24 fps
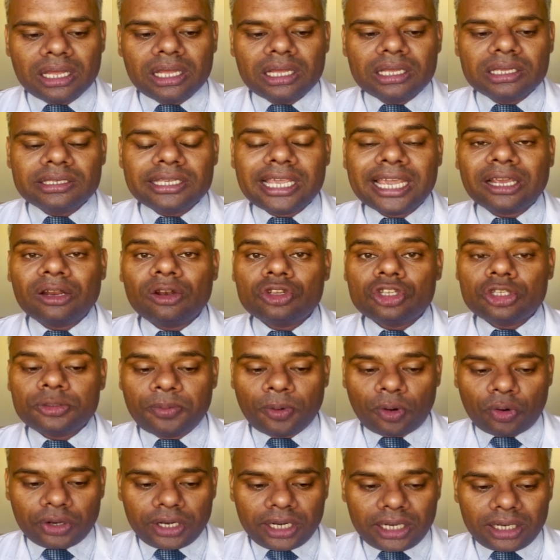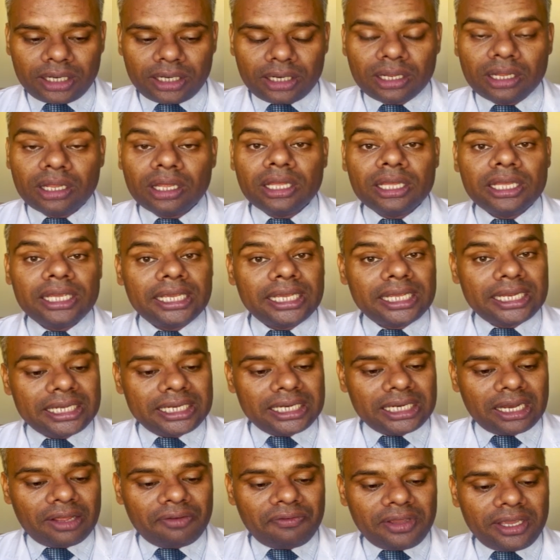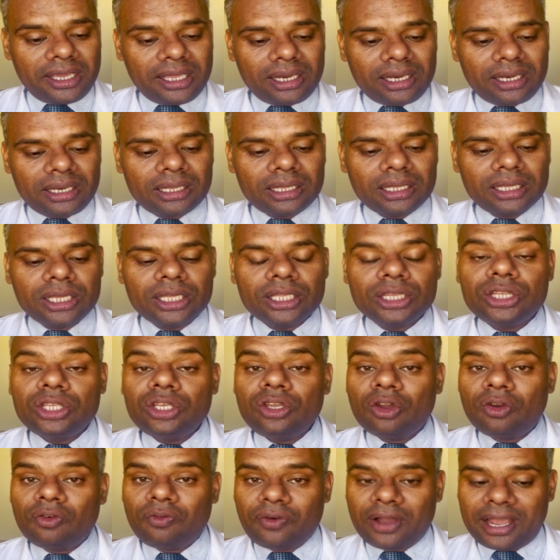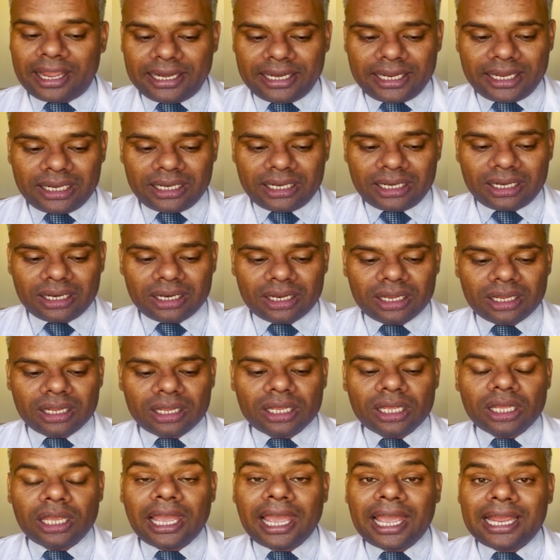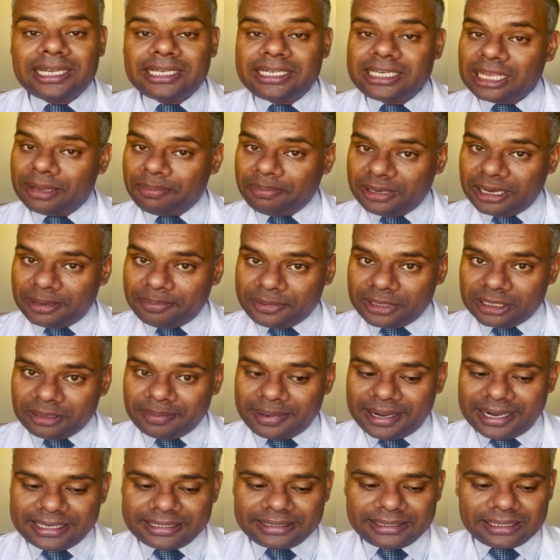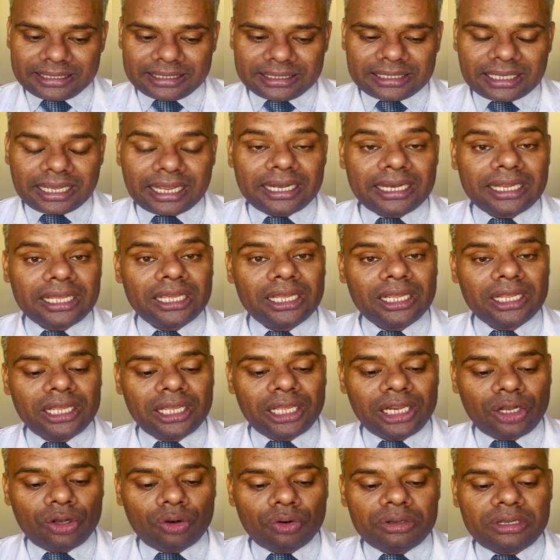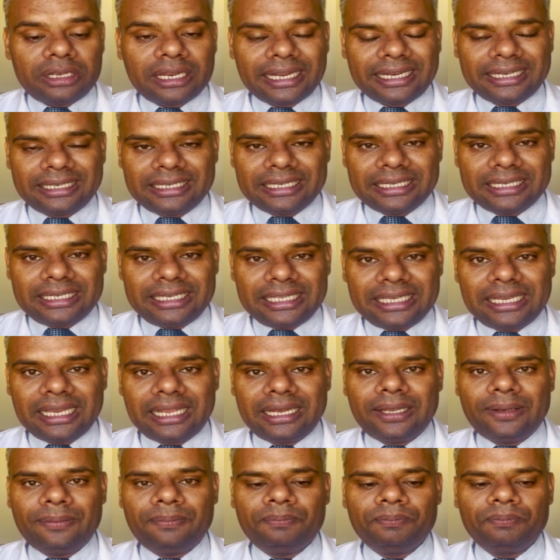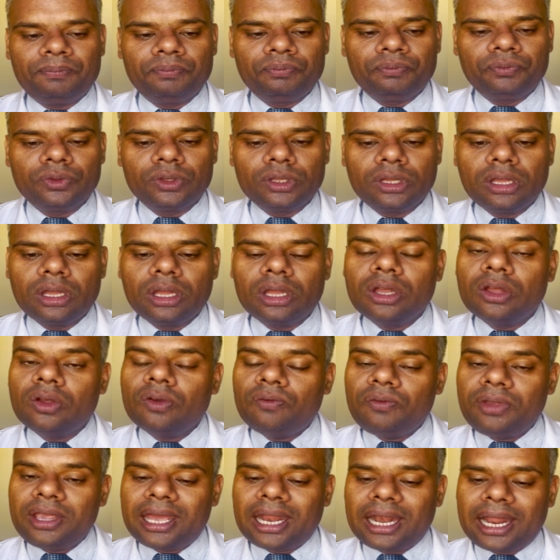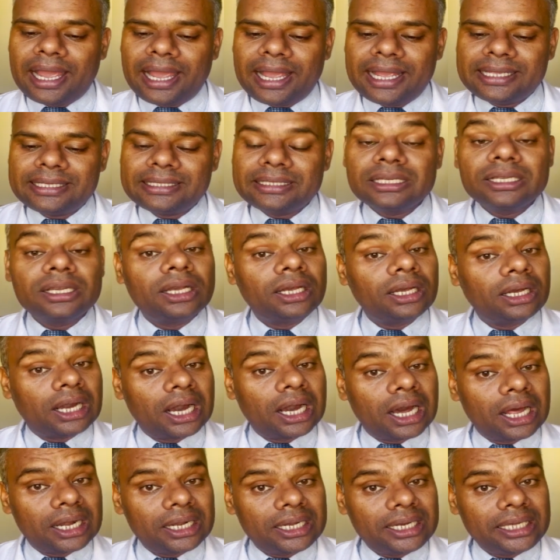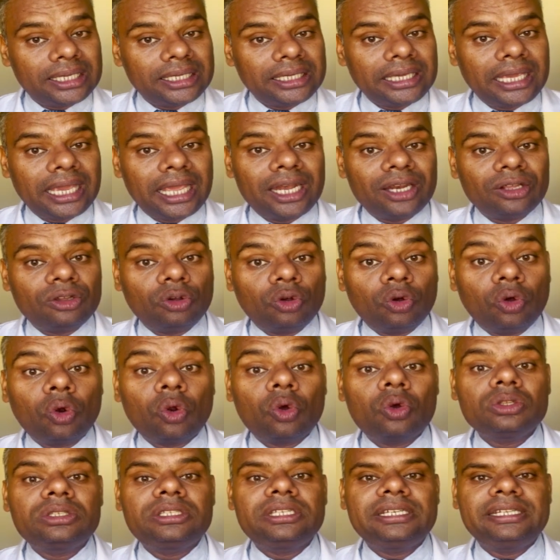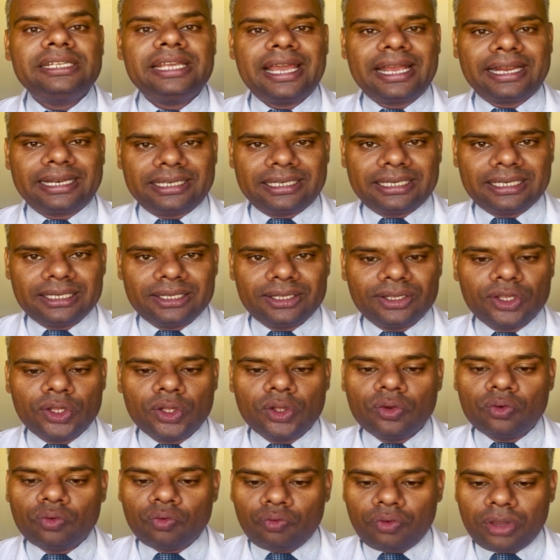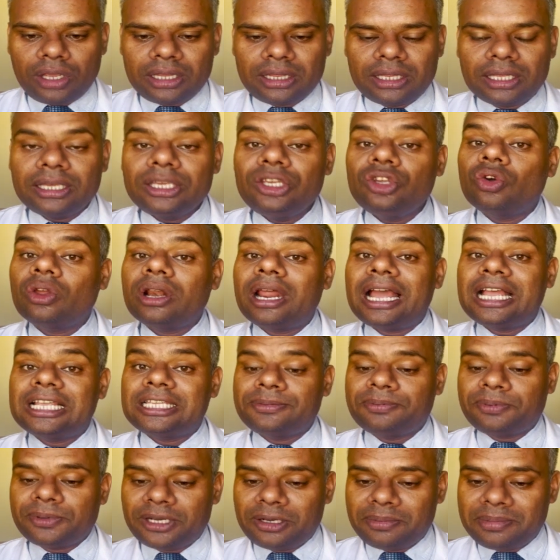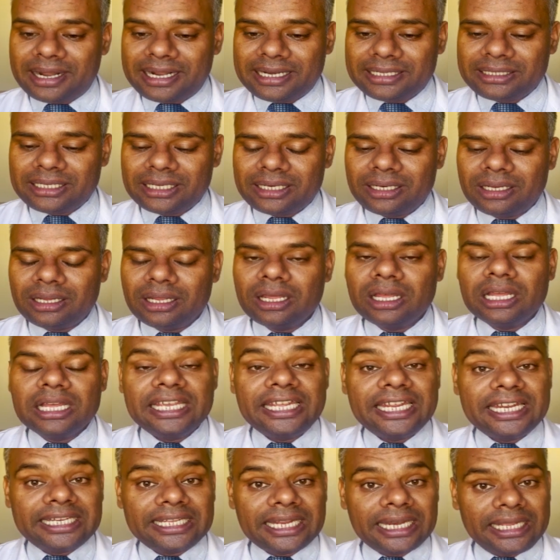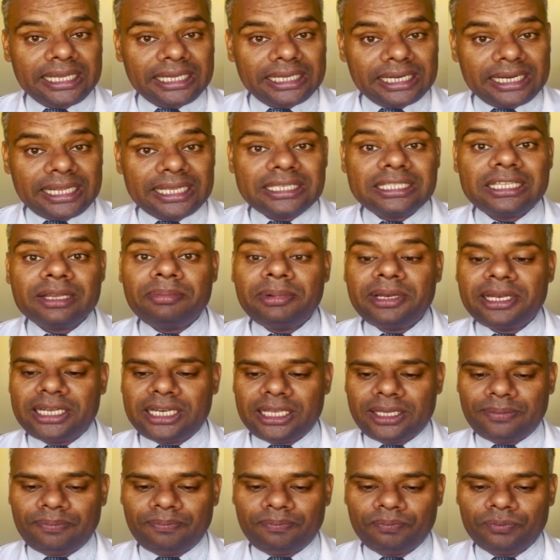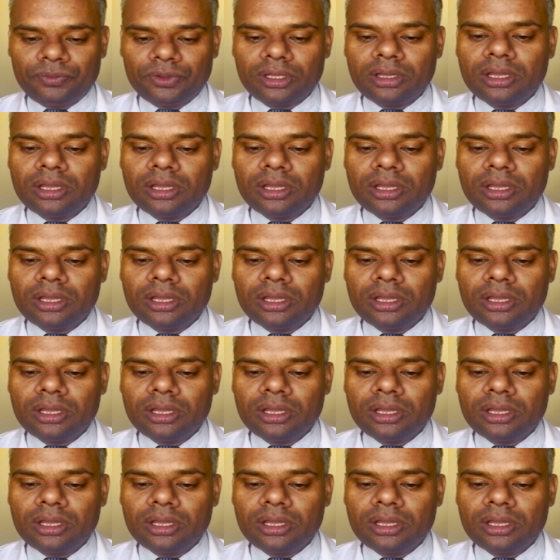cyclosporin, indinavir, theophylline, anti-epileptic medicines, and irinotecan. Whereas garlic can cross-react with your aspirin medicine, it can increase the bleeding.